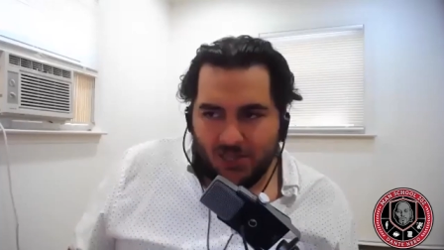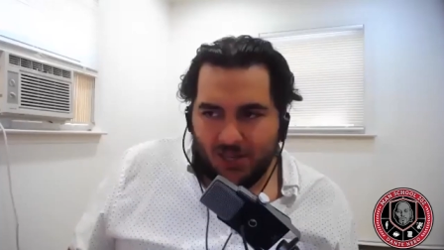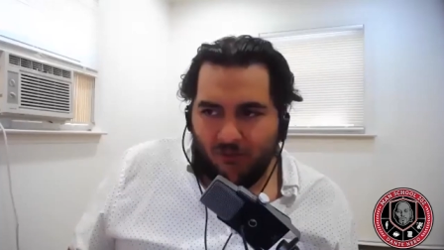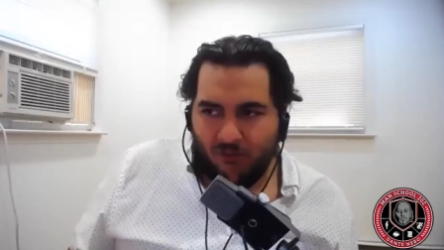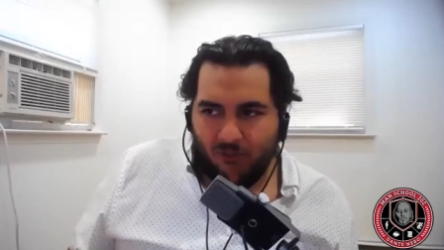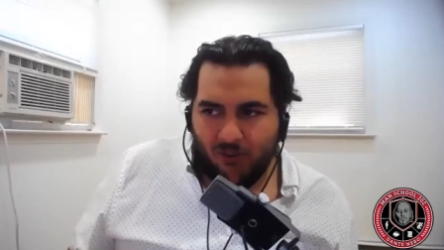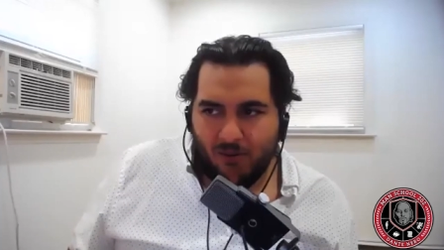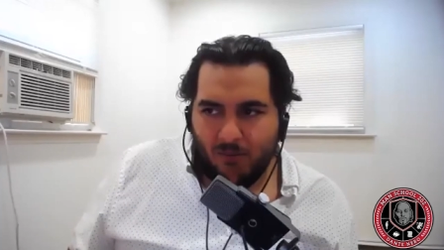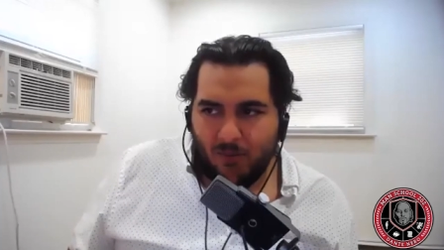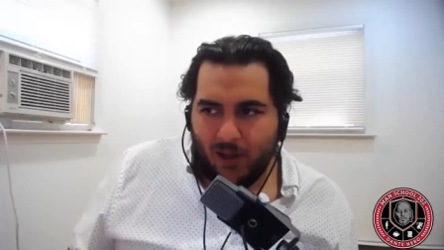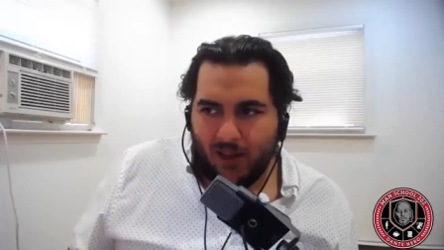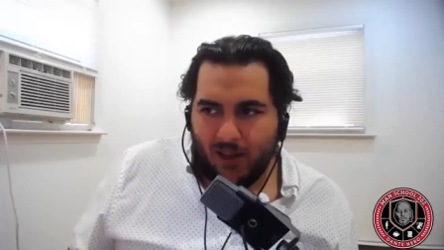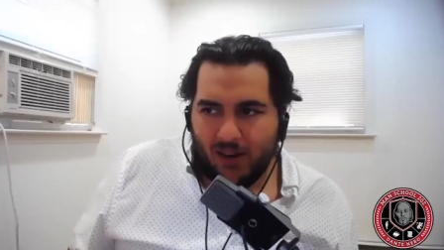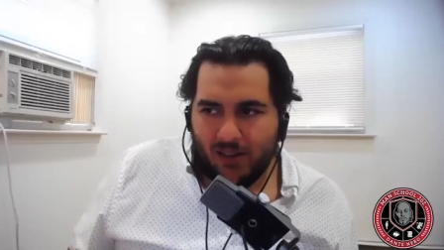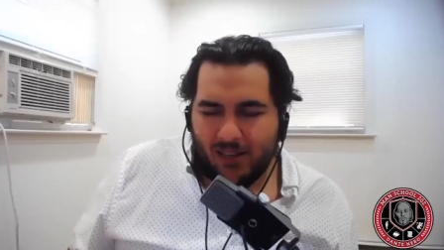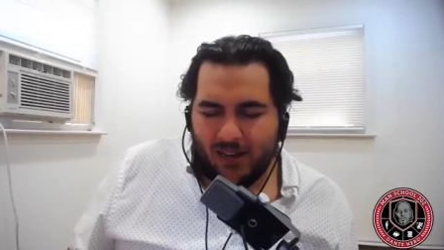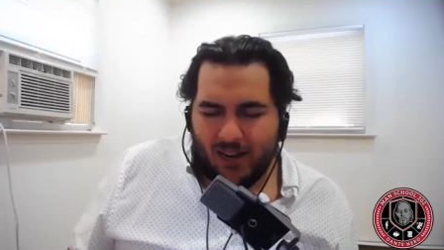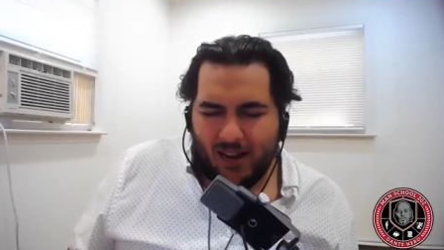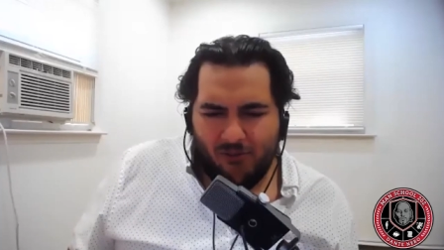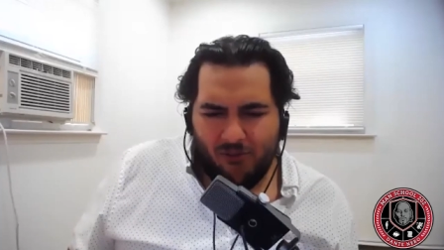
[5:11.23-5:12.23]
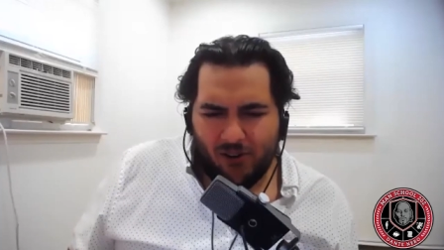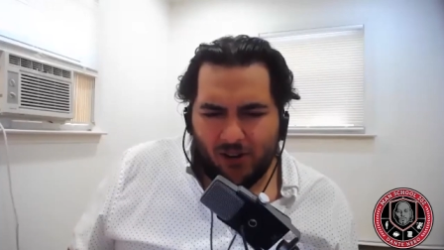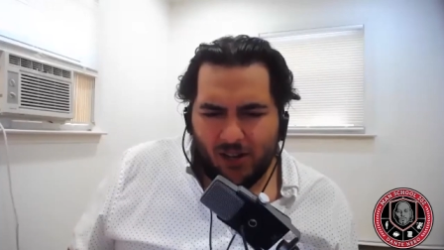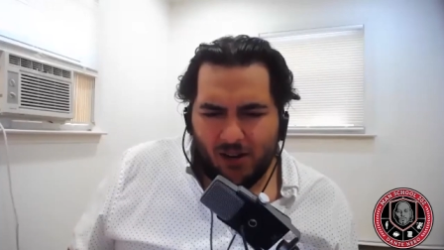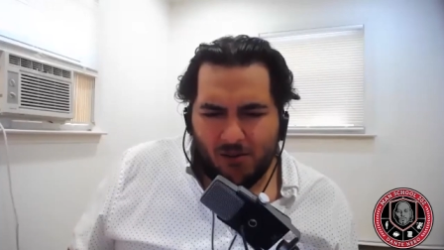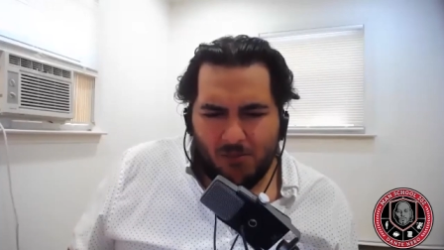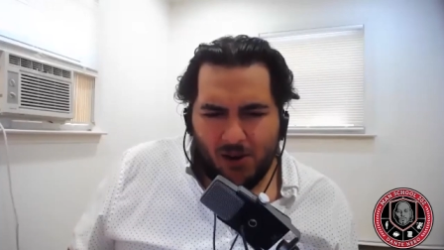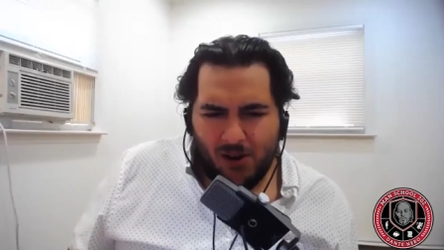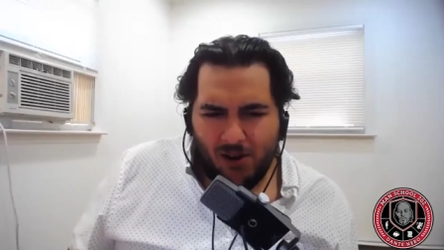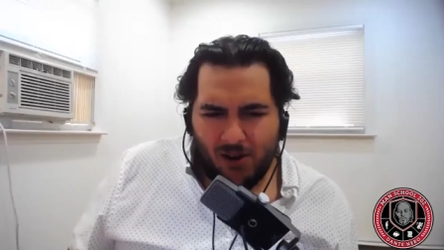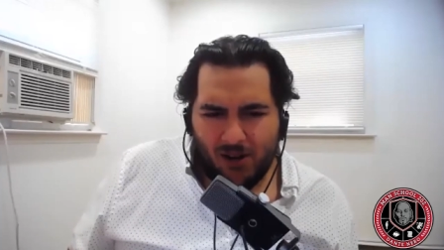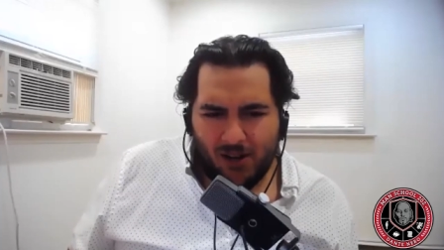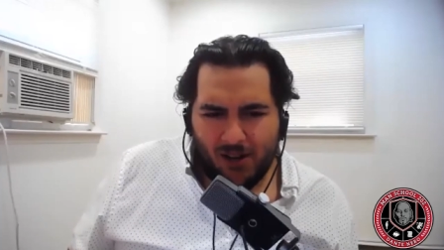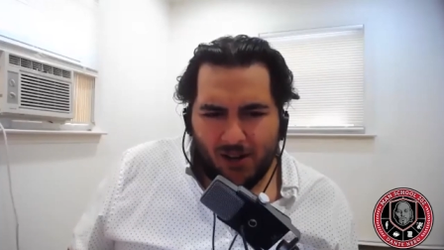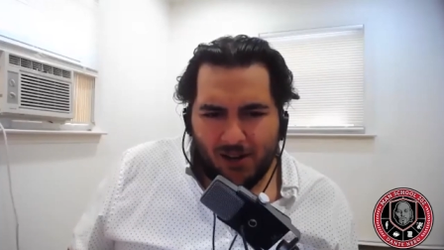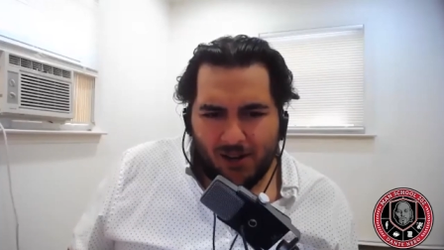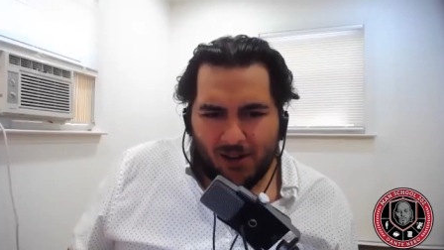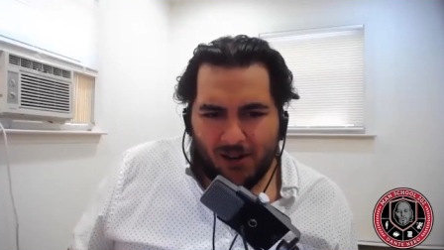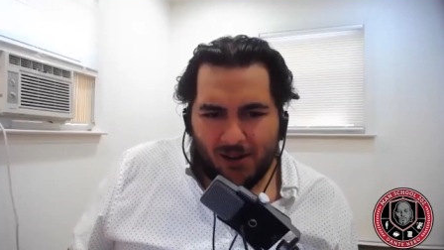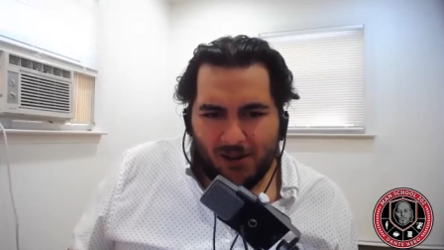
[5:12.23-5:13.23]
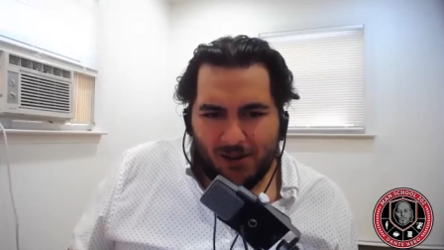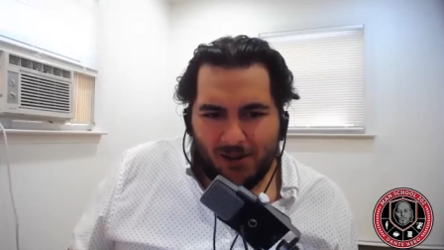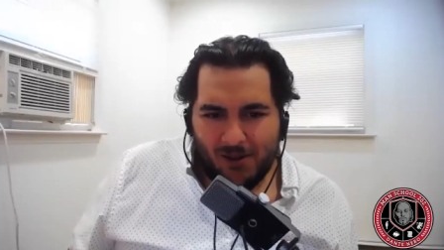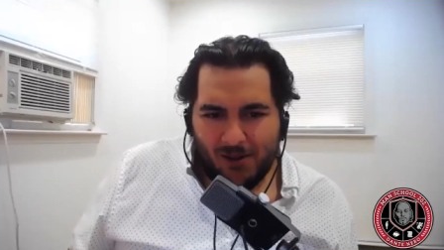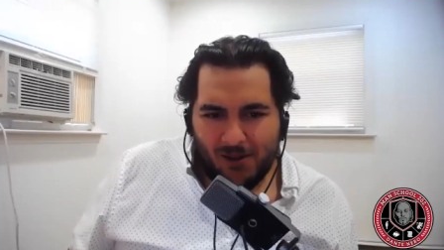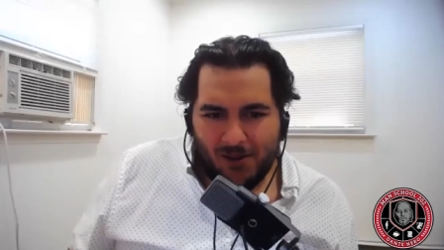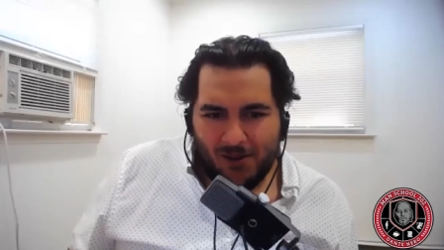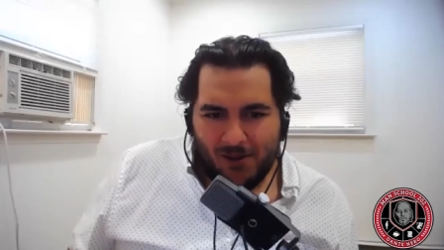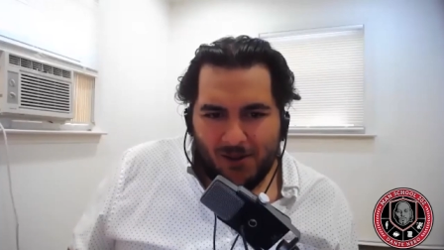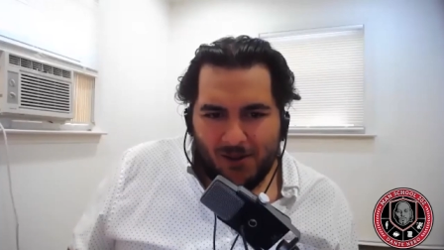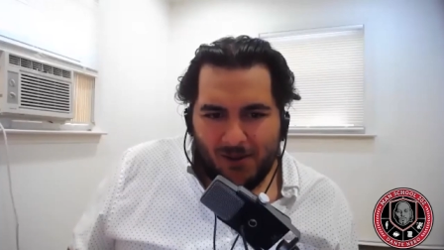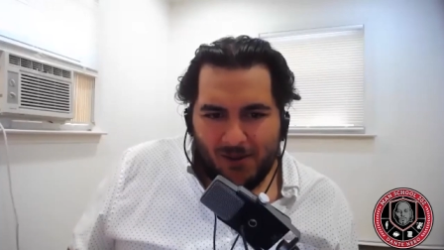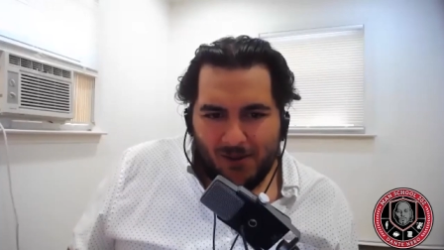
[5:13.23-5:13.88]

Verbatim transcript: different about an African American. You know what? I go, yeah, I'm